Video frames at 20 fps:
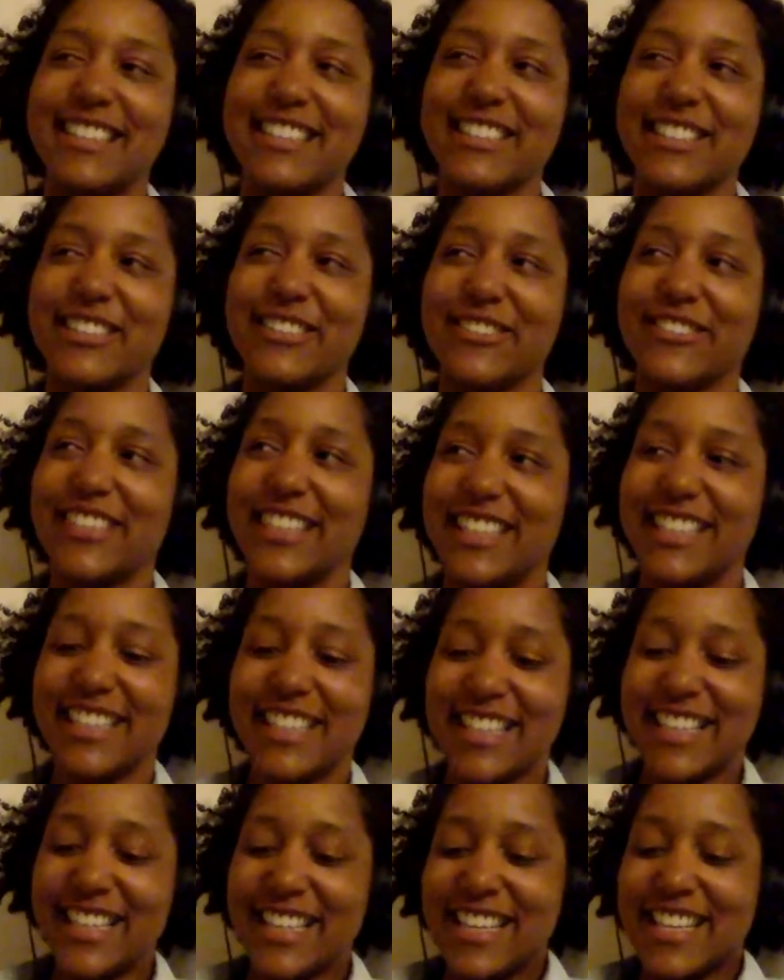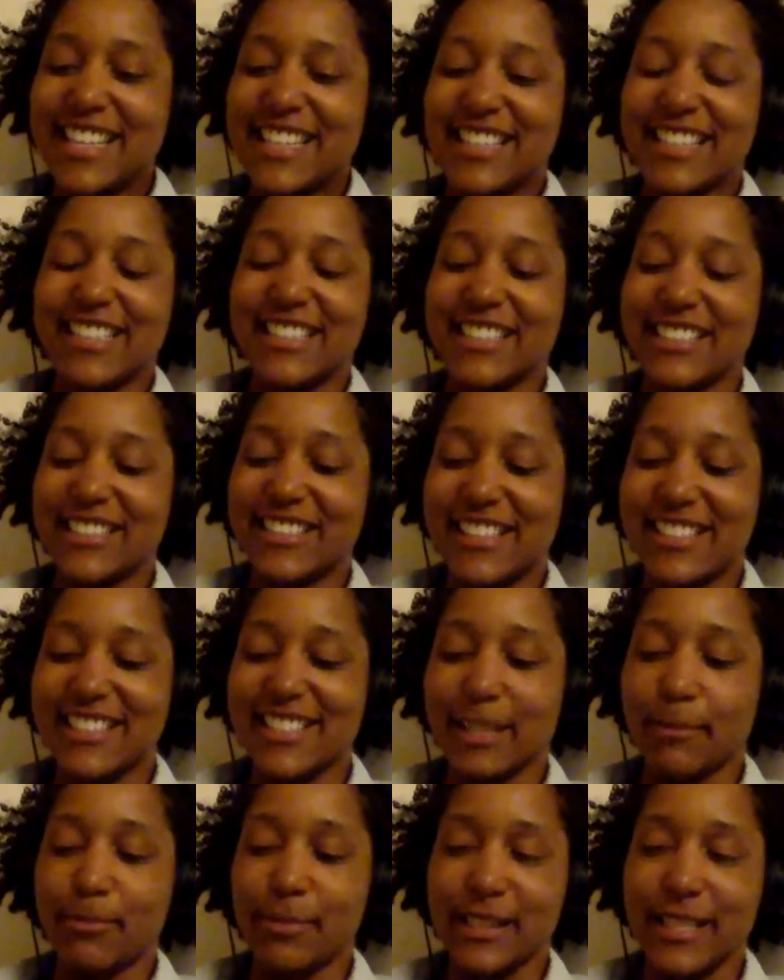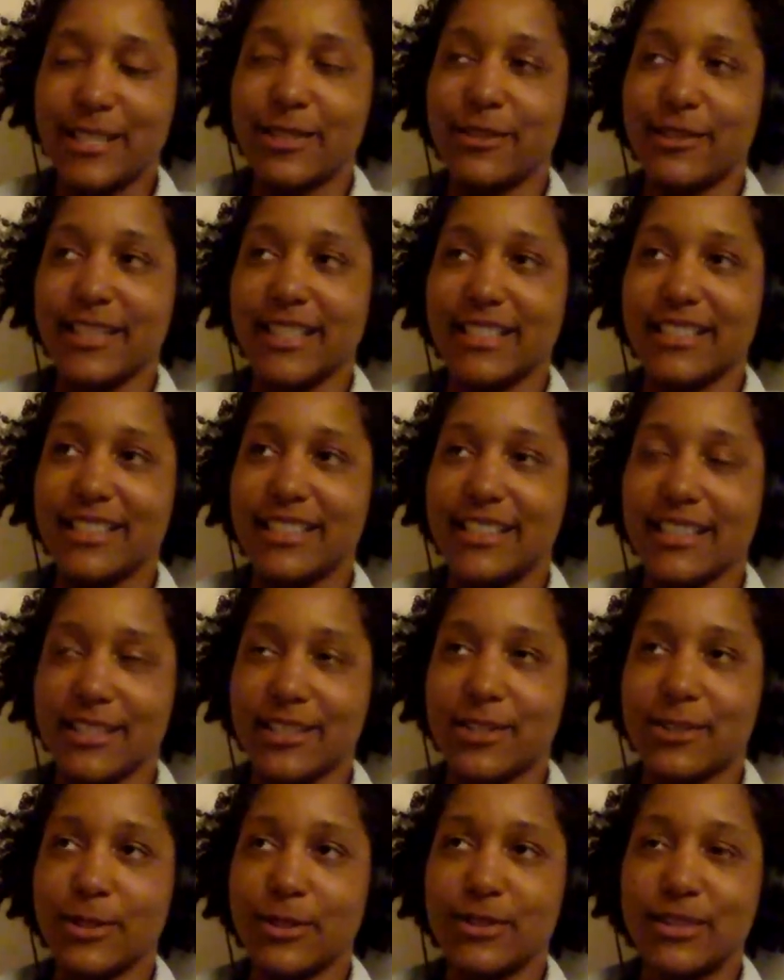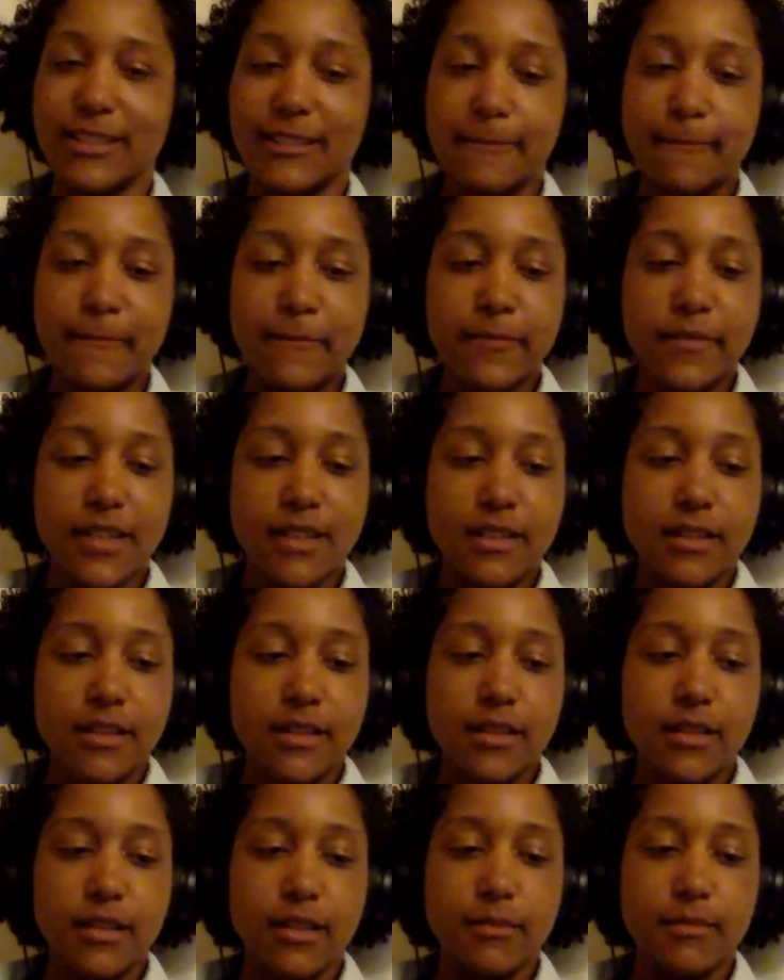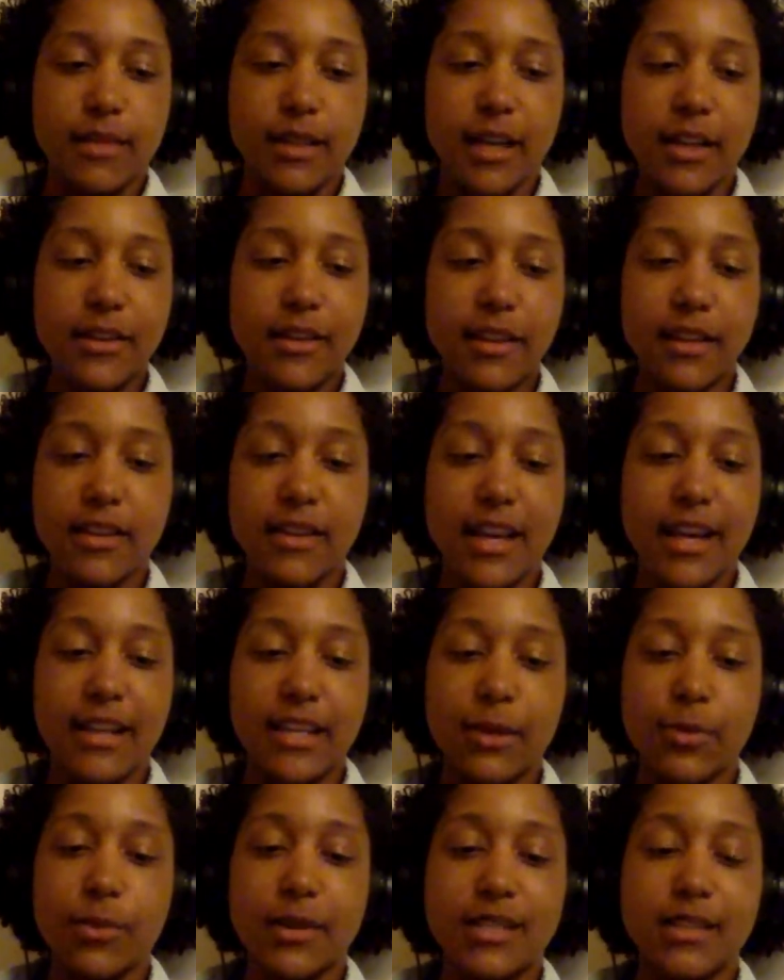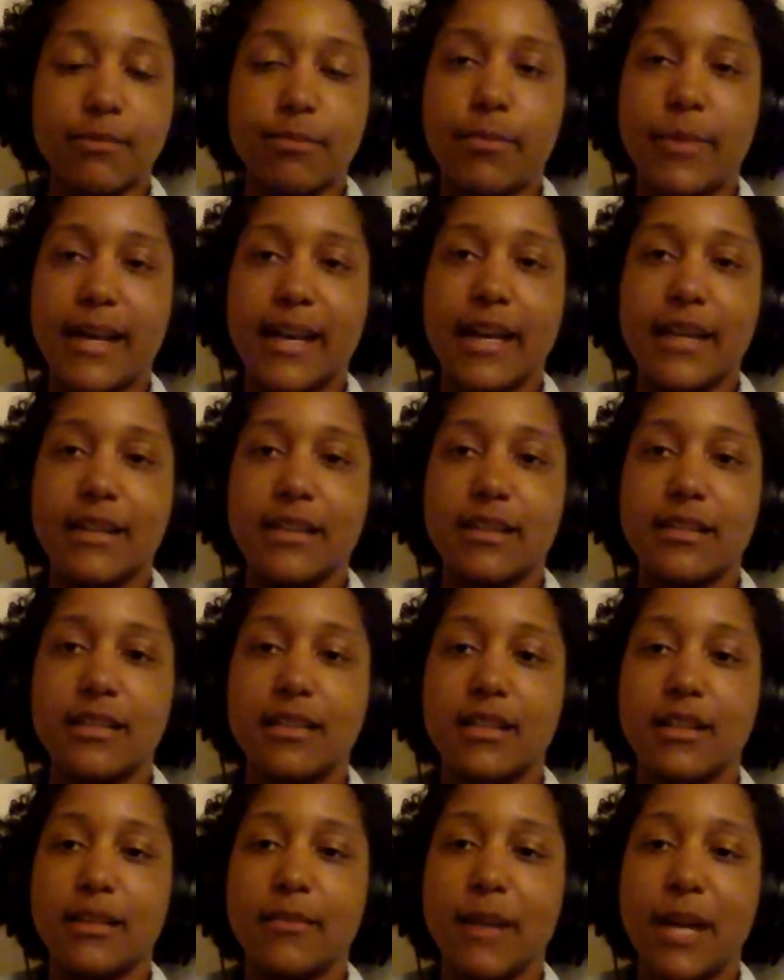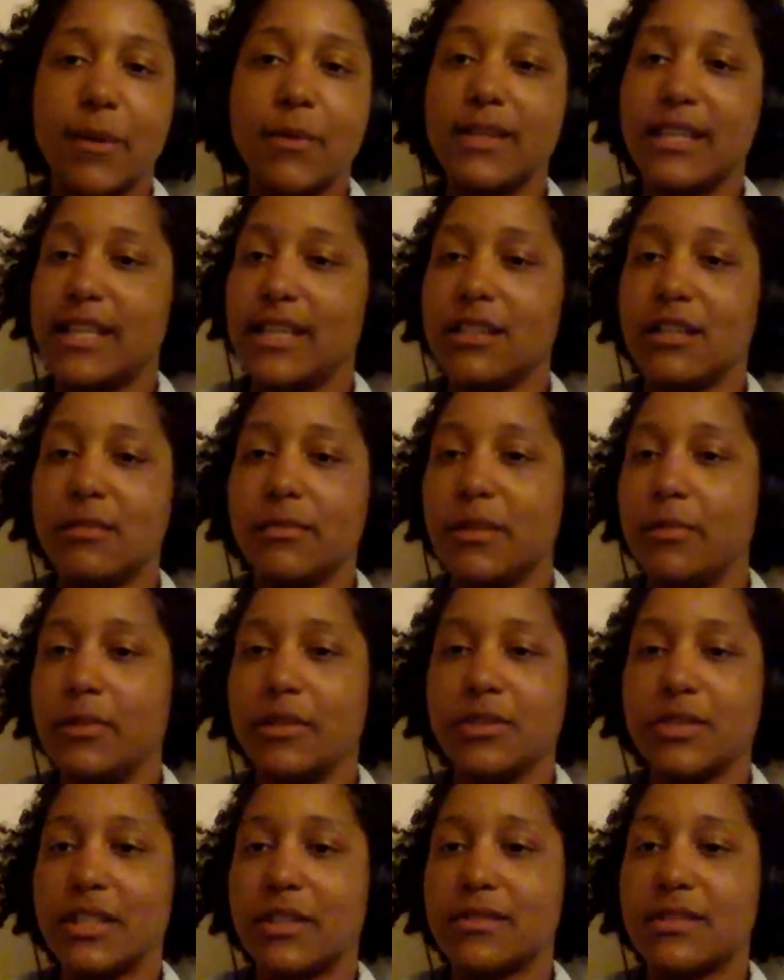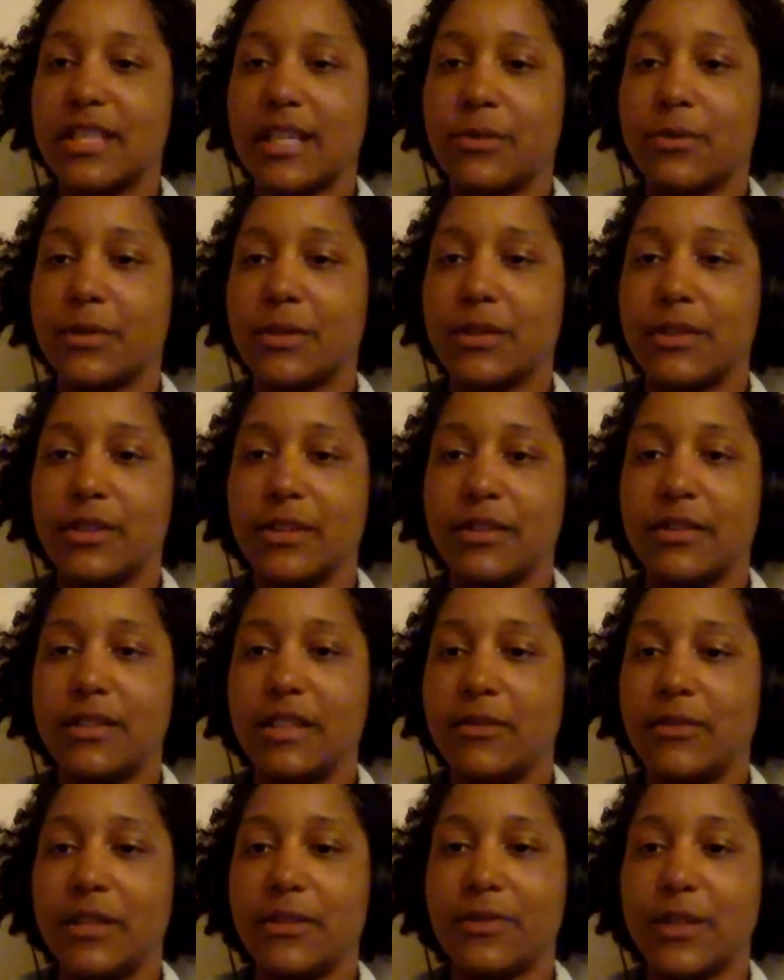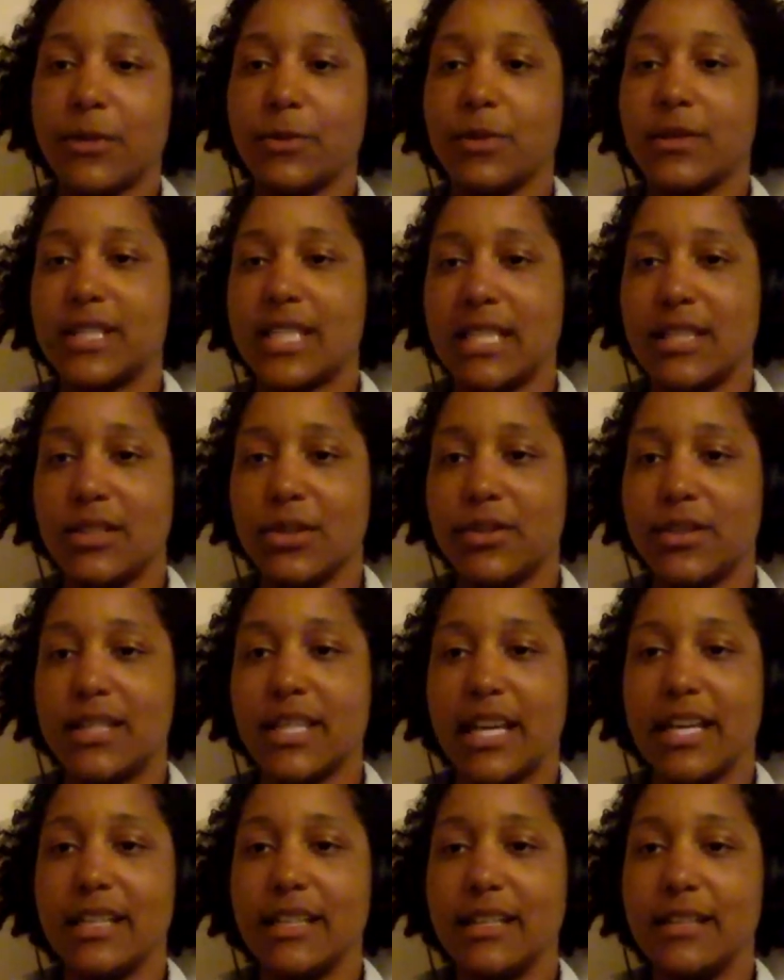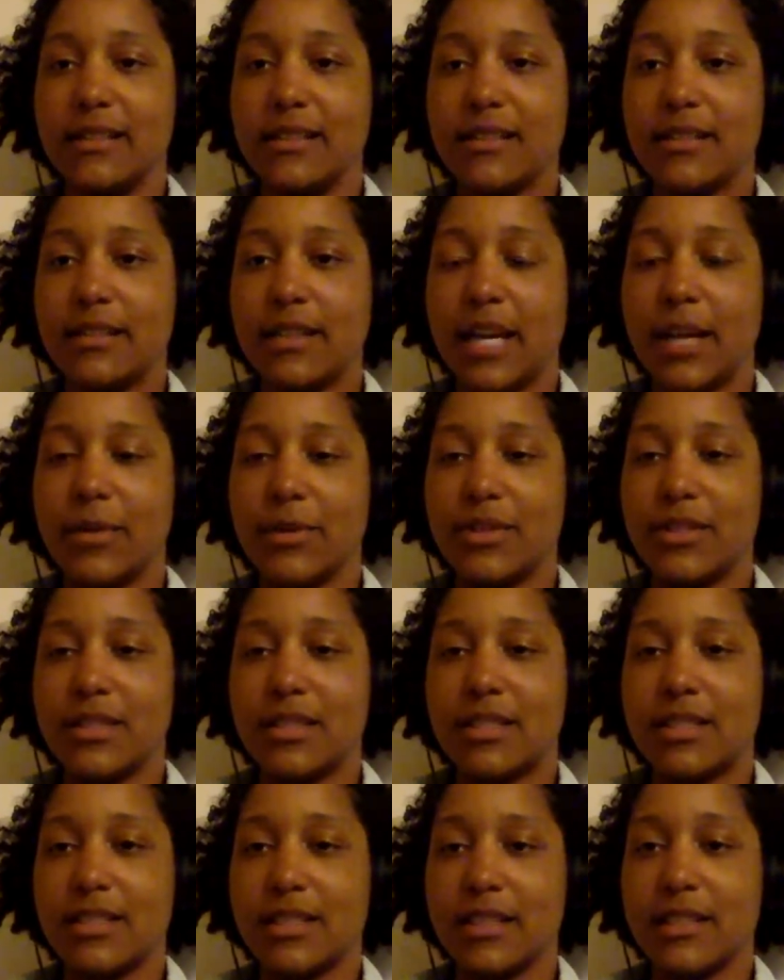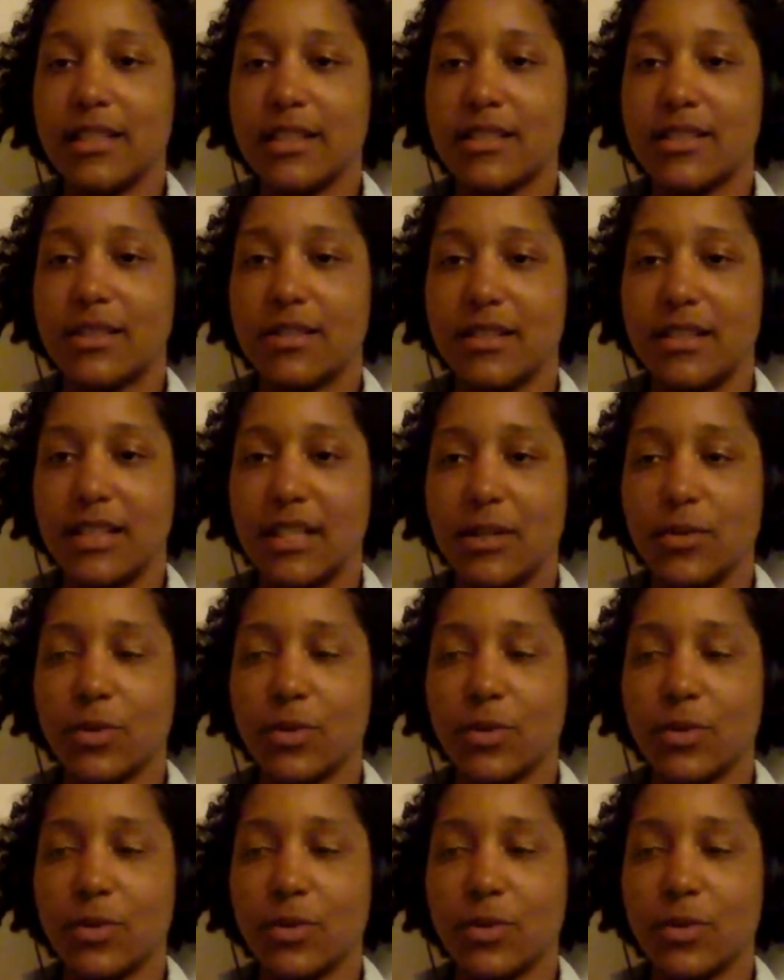a little bit. I was like, please do not get stolen. Other than that, it wasn't bad. I would eat all my meals outside with her, even if there was indoor dining. I would just sit next to her and